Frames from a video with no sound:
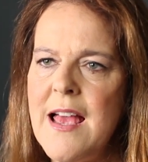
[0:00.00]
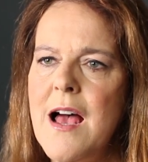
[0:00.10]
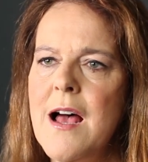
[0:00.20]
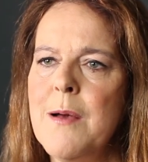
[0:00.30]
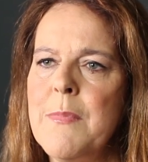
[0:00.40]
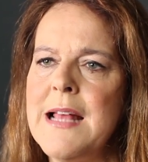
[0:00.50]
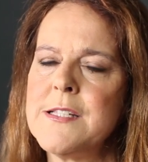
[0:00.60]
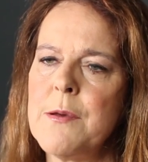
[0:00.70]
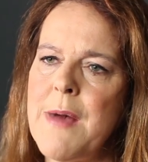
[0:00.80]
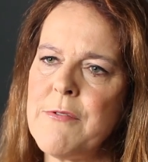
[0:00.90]
And
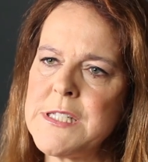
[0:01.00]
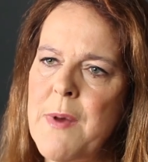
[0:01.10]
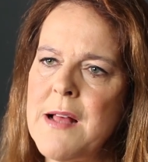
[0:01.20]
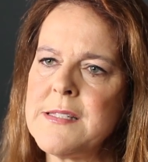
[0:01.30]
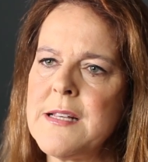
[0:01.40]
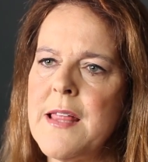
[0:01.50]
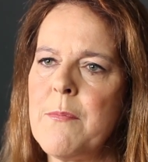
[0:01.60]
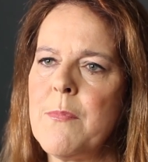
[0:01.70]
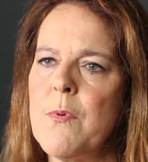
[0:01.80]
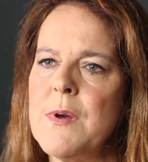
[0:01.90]
so my response to
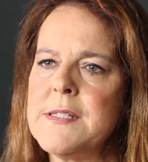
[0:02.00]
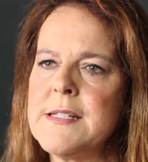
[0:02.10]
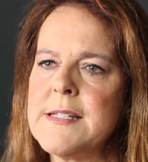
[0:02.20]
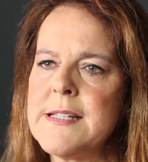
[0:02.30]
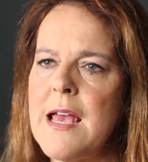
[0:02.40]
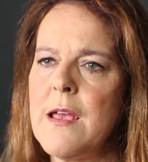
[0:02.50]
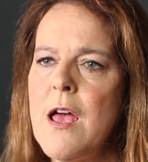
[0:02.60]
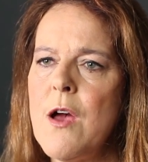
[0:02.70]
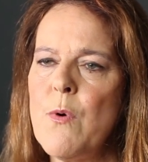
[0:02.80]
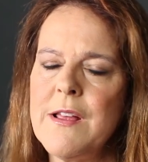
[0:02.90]
them was to say,
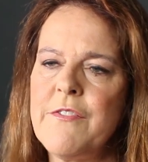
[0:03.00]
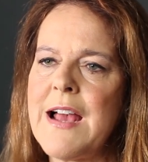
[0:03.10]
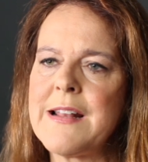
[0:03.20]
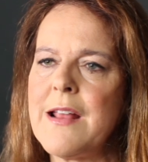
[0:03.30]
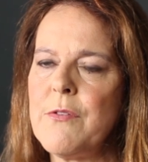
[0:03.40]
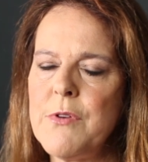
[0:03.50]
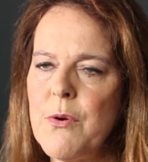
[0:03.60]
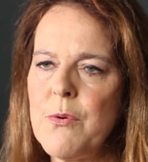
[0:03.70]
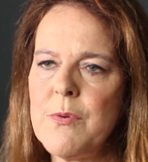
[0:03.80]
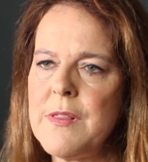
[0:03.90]
well, in fact, I don't
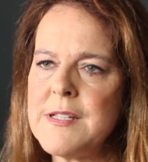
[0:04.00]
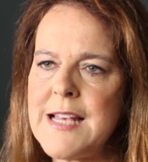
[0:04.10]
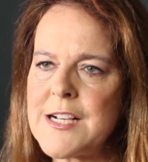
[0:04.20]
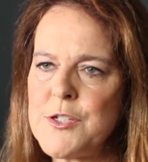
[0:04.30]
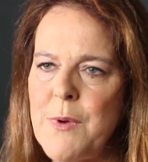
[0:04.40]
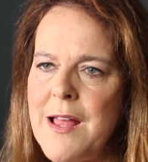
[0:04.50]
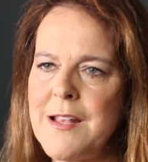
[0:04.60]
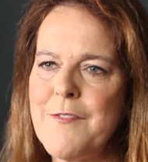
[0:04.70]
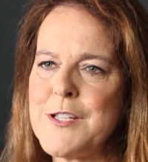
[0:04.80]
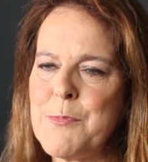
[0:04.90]
know the
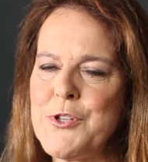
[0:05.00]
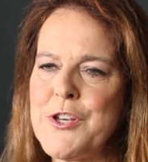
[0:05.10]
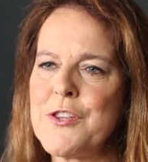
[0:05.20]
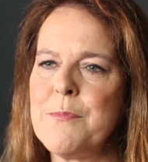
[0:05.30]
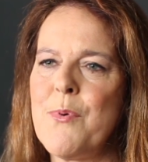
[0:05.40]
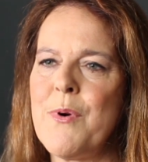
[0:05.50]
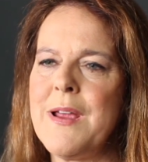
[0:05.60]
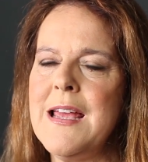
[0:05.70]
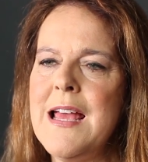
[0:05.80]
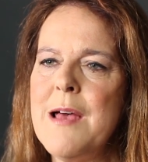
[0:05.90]
sexuality of this particular
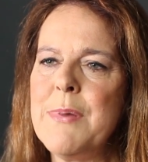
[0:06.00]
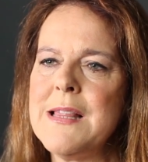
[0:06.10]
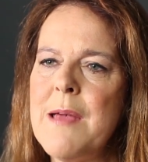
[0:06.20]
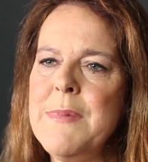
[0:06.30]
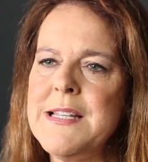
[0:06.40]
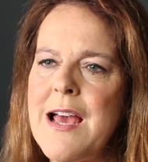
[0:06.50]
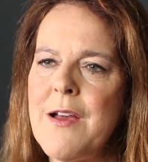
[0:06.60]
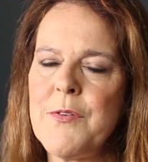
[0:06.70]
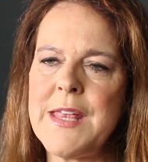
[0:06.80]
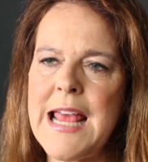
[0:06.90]
boy, but let me tell
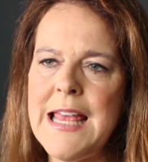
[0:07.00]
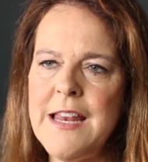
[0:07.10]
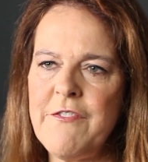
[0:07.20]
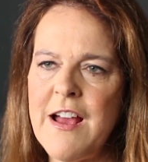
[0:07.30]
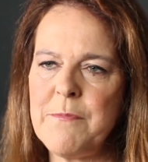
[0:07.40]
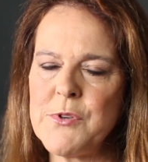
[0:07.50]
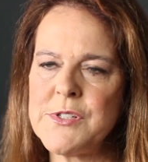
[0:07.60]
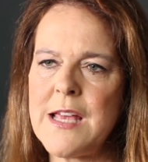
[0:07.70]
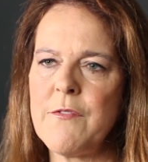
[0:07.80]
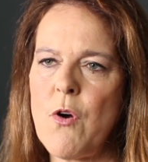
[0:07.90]
you that
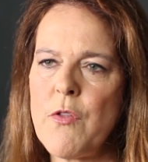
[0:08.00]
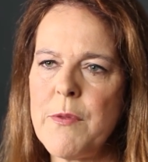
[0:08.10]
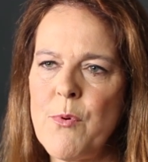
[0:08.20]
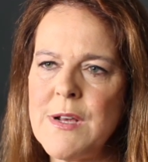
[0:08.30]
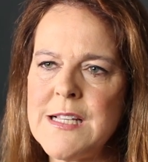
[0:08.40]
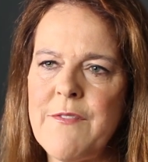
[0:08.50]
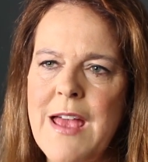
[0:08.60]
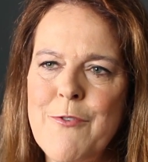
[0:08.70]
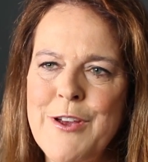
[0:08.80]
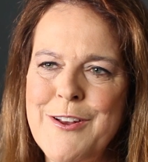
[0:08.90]
85% of all the boys I've
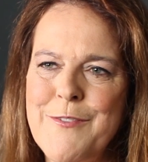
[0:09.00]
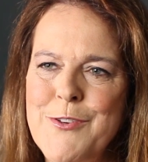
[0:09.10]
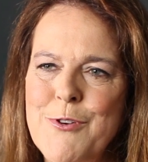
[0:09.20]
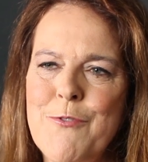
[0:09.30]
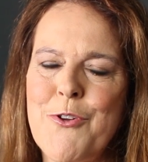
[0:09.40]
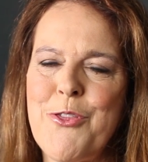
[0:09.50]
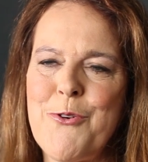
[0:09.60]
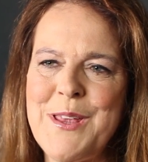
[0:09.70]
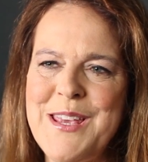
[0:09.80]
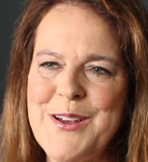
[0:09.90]
ever interviewed over
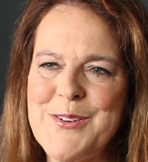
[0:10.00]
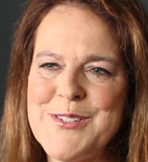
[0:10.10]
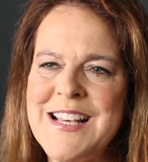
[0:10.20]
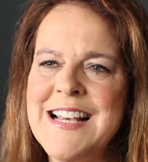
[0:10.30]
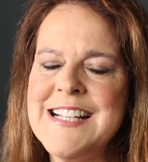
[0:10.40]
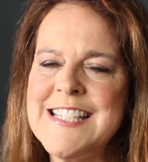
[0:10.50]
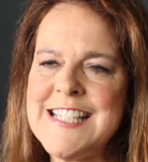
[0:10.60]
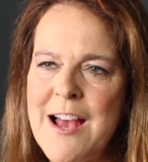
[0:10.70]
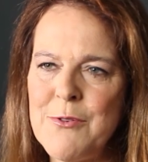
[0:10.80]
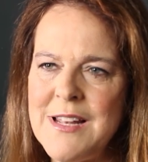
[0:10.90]
30 years
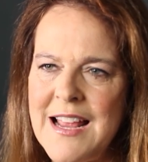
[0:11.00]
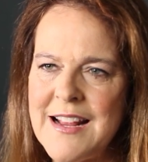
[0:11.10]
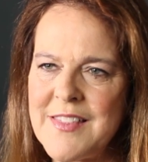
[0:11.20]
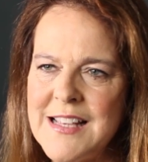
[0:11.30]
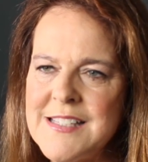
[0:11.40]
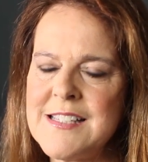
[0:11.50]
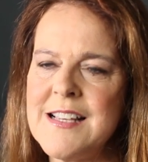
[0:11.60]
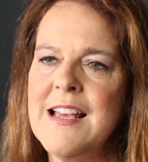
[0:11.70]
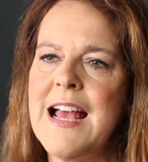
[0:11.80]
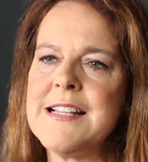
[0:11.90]
sound like this
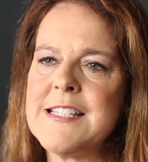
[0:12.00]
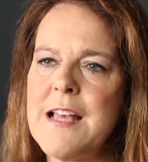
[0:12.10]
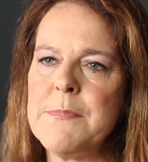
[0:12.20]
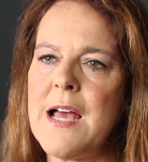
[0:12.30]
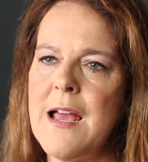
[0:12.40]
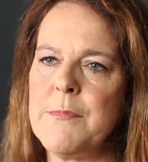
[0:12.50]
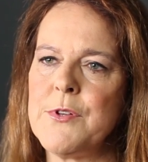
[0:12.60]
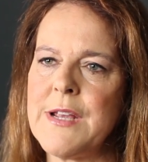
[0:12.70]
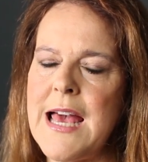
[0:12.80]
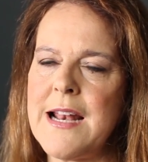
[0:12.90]
at some time
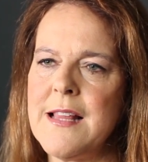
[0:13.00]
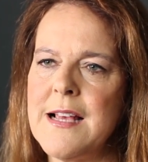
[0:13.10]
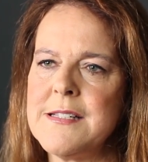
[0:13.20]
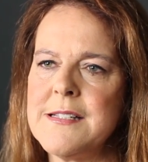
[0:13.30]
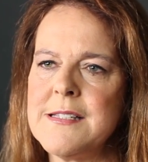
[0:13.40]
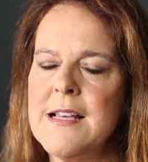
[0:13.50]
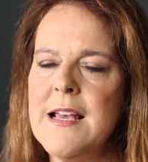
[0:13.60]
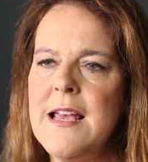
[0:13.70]
during adolescence.